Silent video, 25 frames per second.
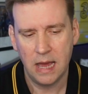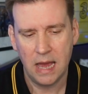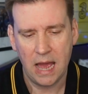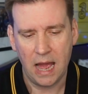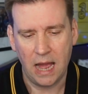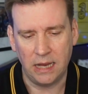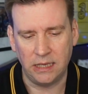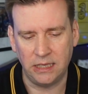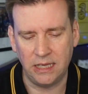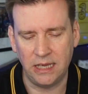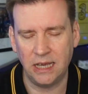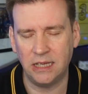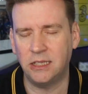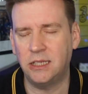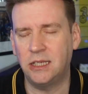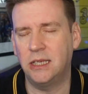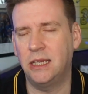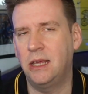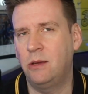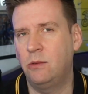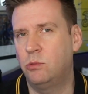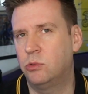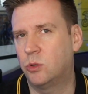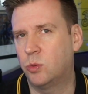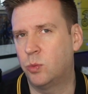And
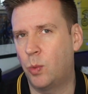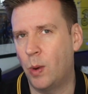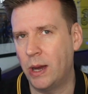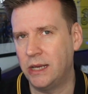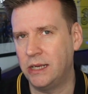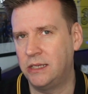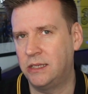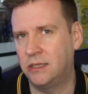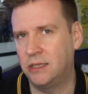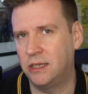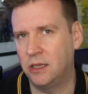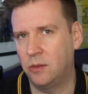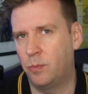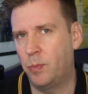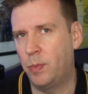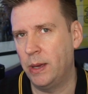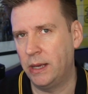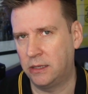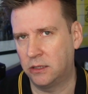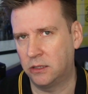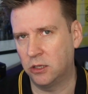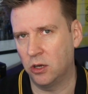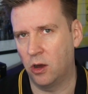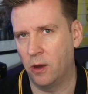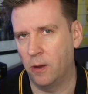yesterday was wasted
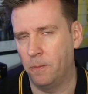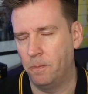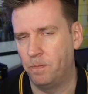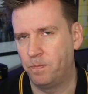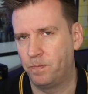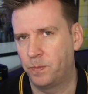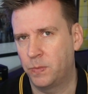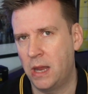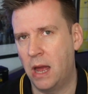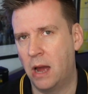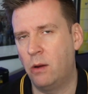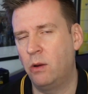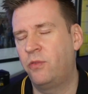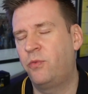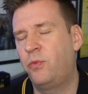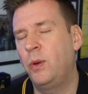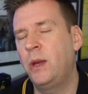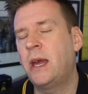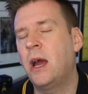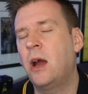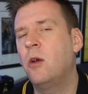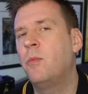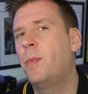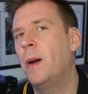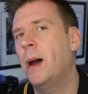big time. Now, if we
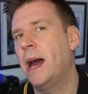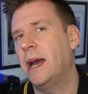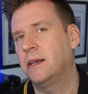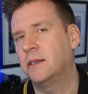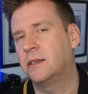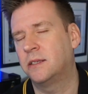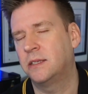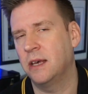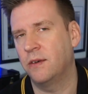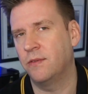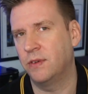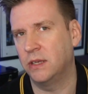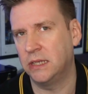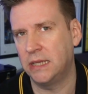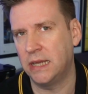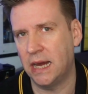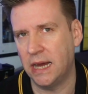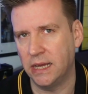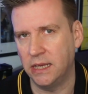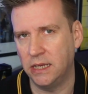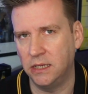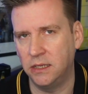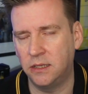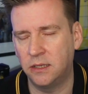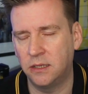go back 7
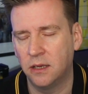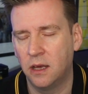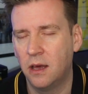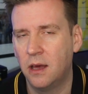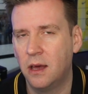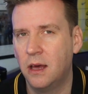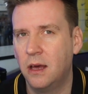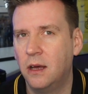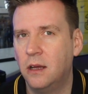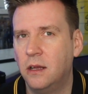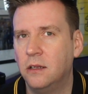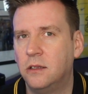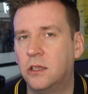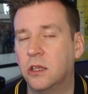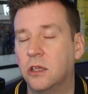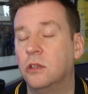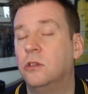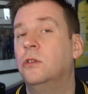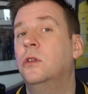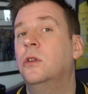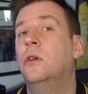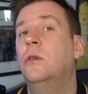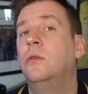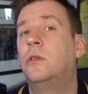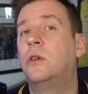days to the
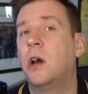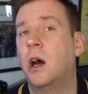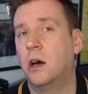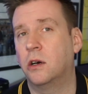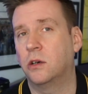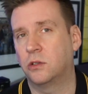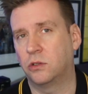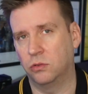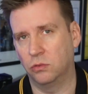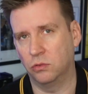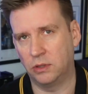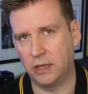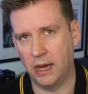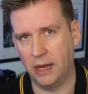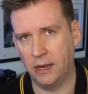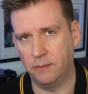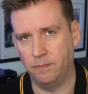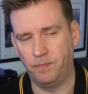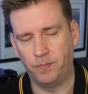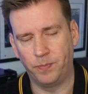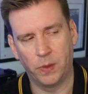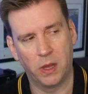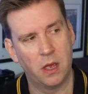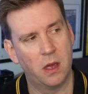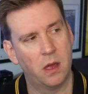Newcastle
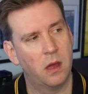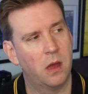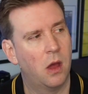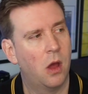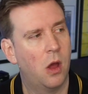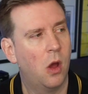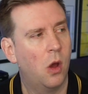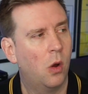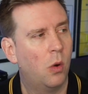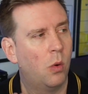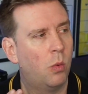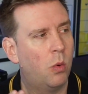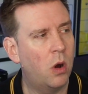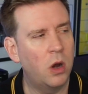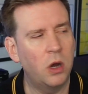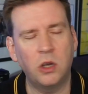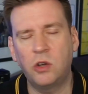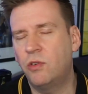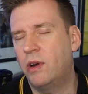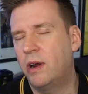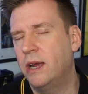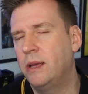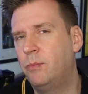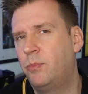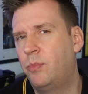game, what a
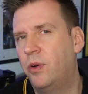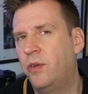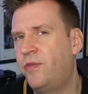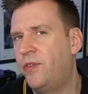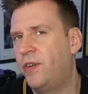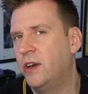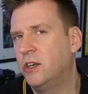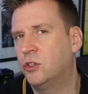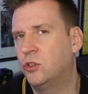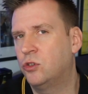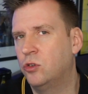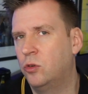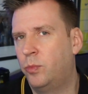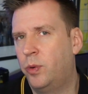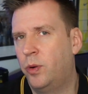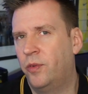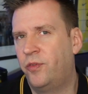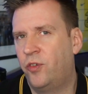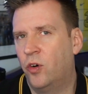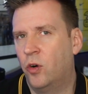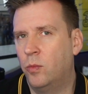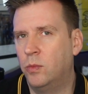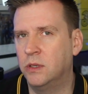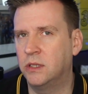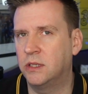great professional
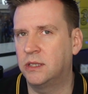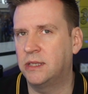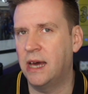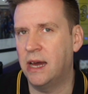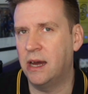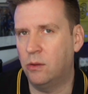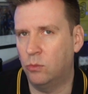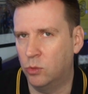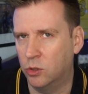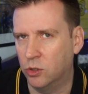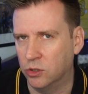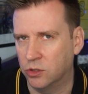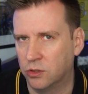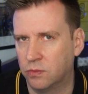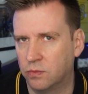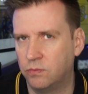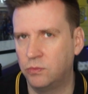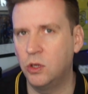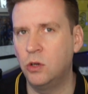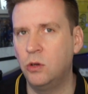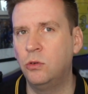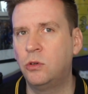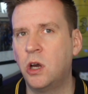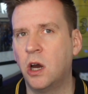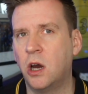performance that was.
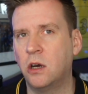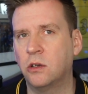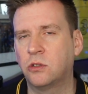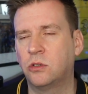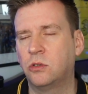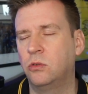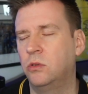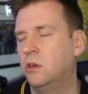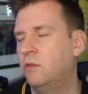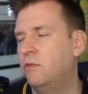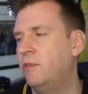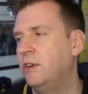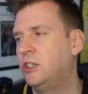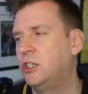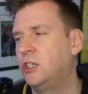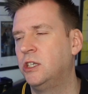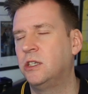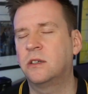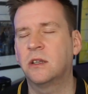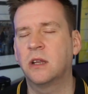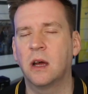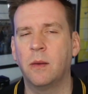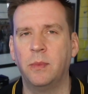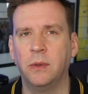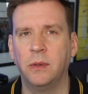Newcastle, the
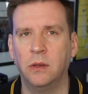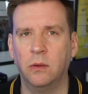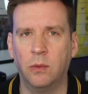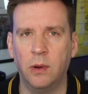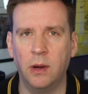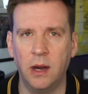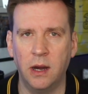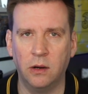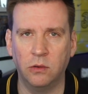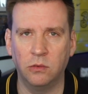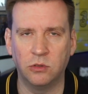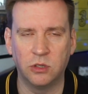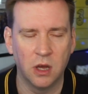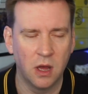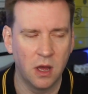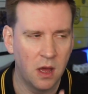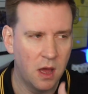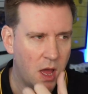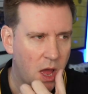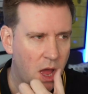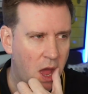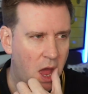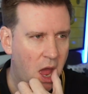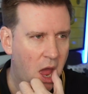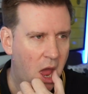richest club in the world.
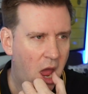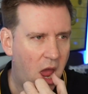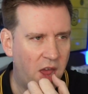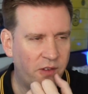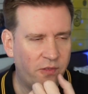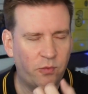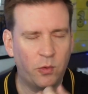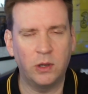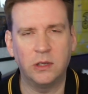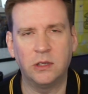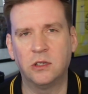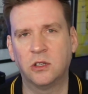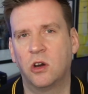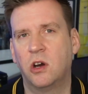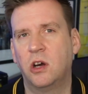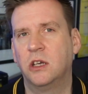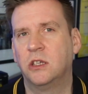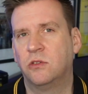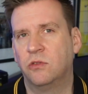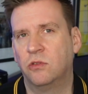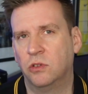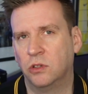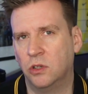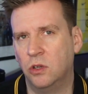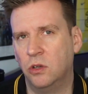Everyone's
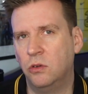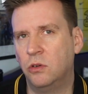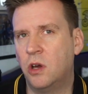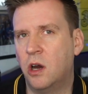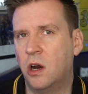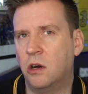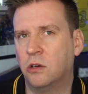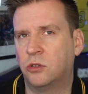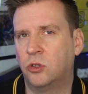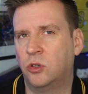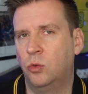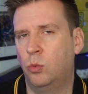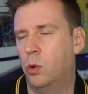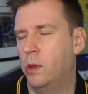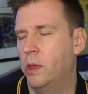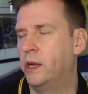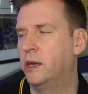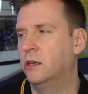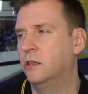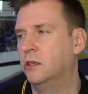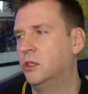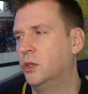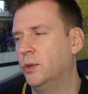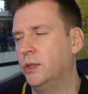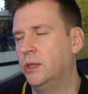eyes are on Newcastle, what they're
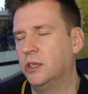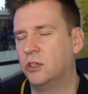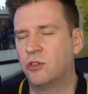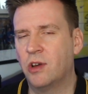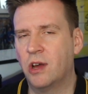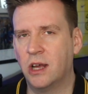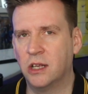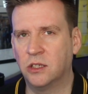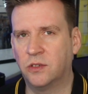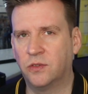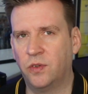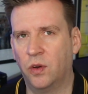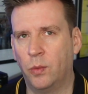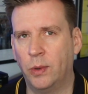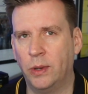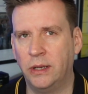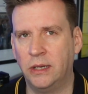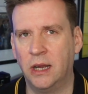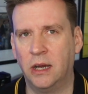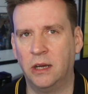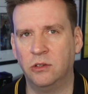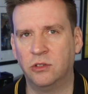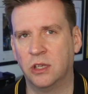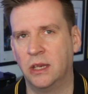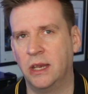going to do in the transfer
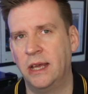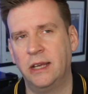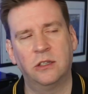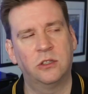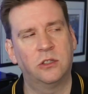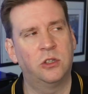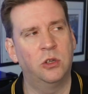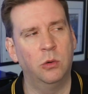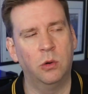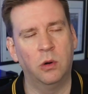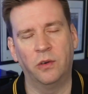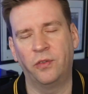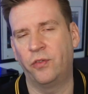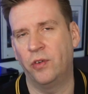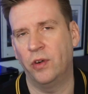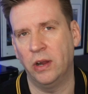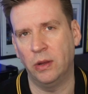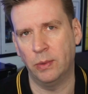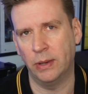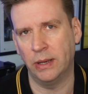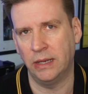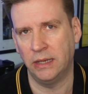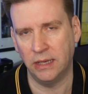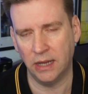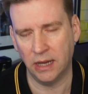windows, the next 2 or 3
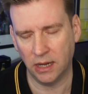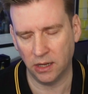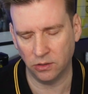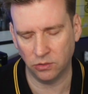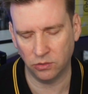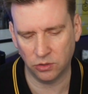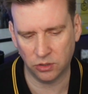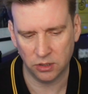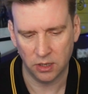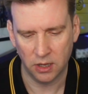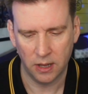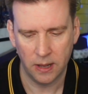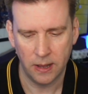windows.